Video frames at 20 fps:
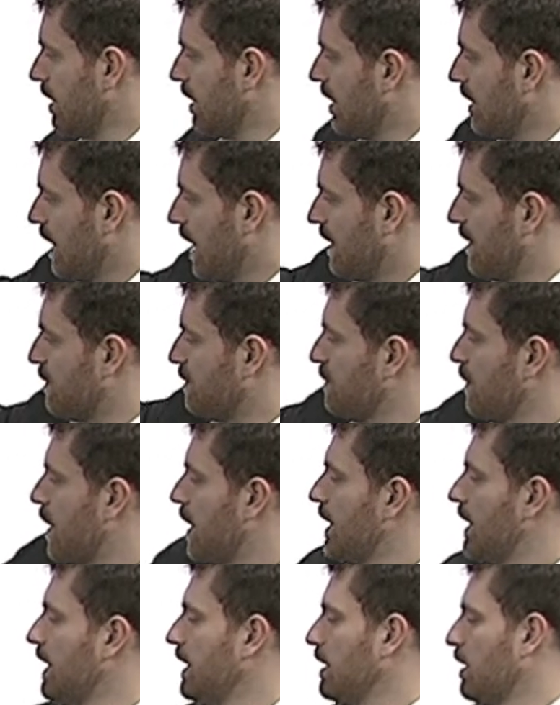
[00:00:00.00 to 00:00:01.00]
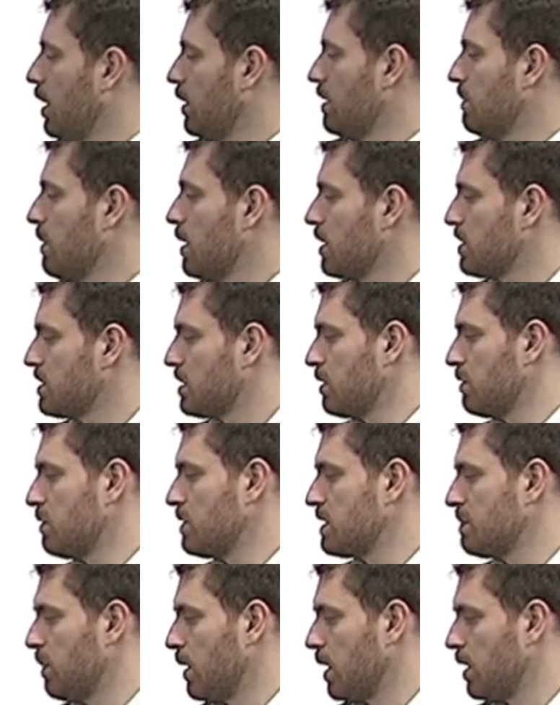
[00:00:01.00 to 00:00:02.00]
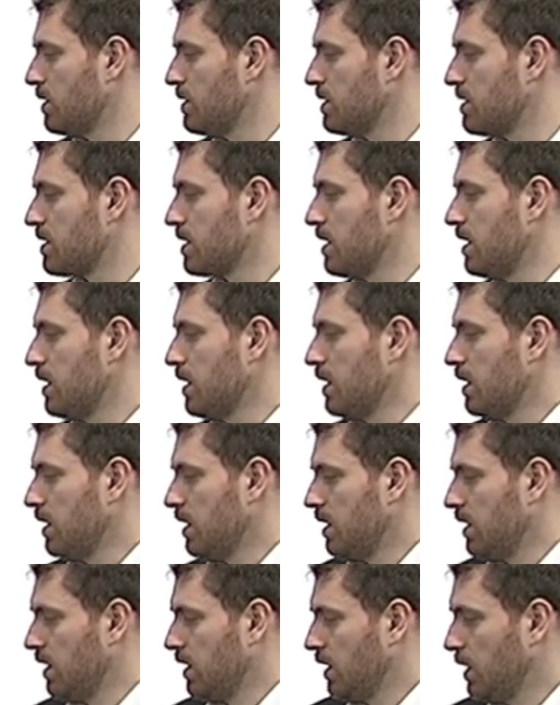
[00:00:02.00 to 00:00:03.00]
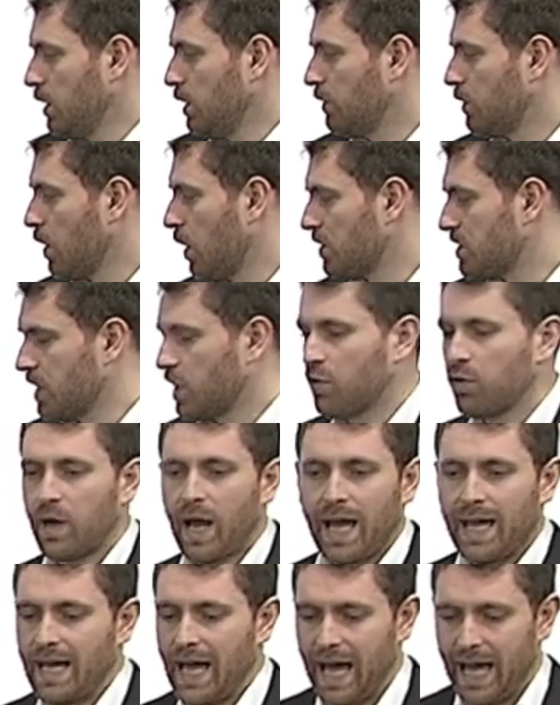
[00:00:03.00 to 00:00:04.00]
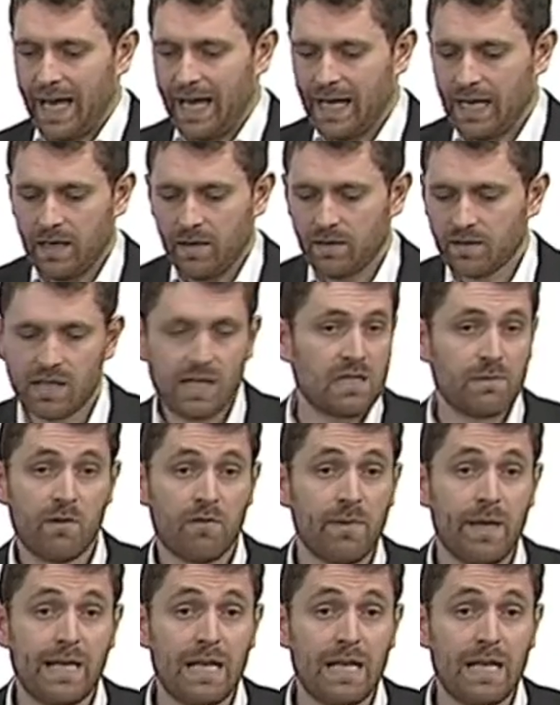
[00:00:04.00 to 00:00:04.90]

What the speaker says: And then finally, on the monitor and respond, you've got to create a system of media